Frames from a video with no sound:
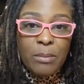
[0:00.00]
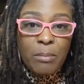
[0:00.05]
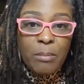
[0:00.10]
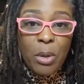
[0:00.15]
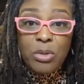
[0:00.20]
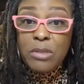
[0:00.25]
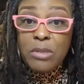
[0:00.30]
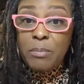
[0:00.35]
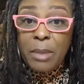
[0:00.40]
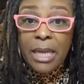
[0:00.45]

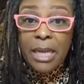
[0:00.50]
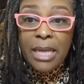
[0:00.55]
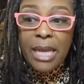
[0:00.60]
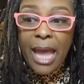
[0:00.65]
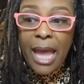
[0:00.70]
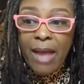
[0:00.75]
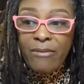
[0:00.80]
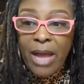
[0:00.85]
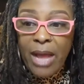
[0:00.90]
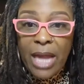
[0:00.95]
Most men
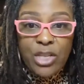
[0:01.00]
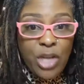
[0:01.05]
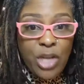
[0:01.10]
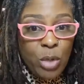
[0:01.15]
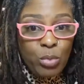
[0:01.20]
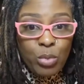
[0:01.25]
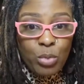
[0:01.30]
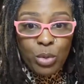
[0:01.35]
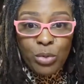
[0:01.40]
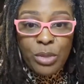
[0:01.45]
have high
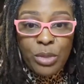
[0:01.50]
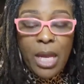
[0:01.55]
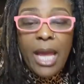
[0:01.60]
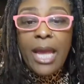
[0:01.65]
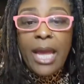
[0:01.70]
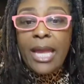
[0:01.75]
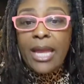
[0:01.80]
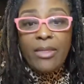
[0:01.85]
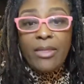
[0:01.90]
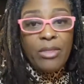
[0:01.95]
John root
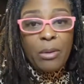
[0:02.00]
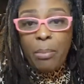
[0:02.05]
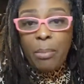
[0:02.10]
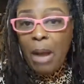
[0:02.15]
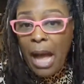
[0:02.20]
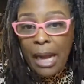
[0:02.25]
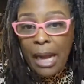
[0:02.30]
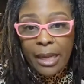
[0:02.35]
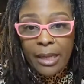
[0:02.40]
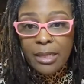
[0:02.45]
in their
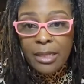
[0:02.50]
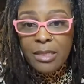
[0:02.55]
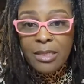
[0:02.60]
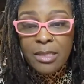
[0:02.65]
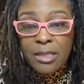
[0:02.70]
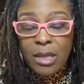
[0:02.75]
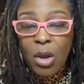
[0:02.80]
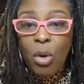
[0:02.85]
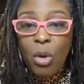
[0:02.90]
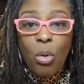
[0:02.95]

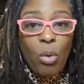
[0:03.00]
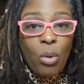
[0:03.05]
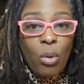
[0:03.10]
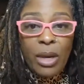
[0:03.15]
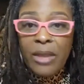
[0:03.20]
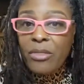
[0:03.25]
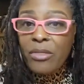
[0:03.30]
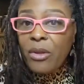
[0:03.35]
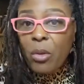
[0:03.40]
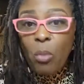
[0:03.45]
pockets or
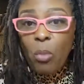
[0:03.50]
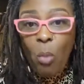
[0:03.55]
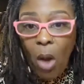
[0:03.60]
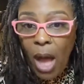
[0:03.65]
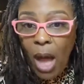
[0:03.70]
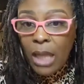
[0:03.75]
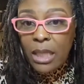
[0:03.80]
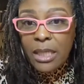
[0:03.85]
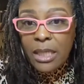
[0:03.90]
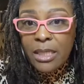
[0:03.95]
in their
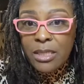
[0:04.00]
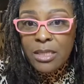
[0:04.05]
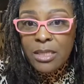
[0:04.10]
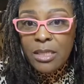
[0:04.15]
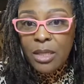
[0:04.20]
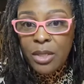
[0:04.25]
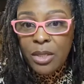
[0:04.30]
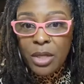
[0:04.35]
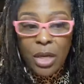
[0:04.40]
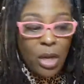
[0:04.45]
wallets,
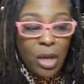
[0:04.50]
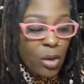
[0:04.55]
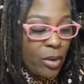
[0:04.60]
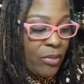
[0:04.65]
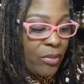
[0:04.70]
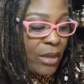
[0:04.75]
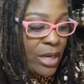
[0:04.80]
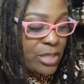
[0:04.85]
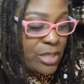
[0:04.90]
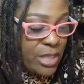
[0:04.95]
you know,
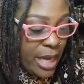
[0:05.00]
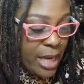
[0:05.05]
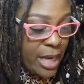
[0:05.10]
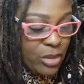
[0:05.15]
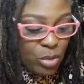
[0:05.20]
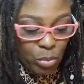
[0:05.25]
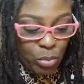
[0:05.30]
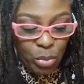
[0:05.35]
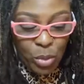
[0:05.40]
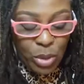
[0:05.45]
and they take
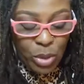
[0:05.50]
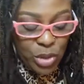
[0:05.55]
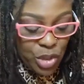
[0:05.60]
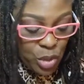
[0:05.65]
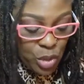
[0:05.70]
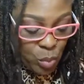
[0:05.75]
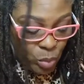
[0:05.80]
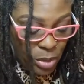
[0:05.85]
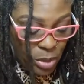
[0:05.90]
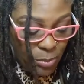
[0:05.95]
the root and
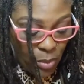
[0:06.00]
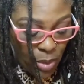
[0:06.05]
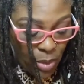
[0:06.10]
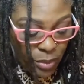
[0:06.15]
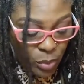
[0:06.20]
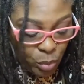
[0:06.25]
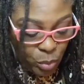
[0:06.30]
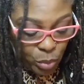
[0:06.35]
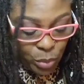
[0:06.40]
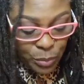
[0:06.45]
just rub on
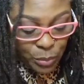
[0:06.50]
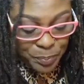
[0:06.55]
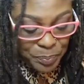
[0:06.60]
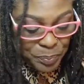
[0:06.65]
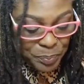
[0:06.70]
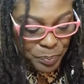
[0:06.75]
the root.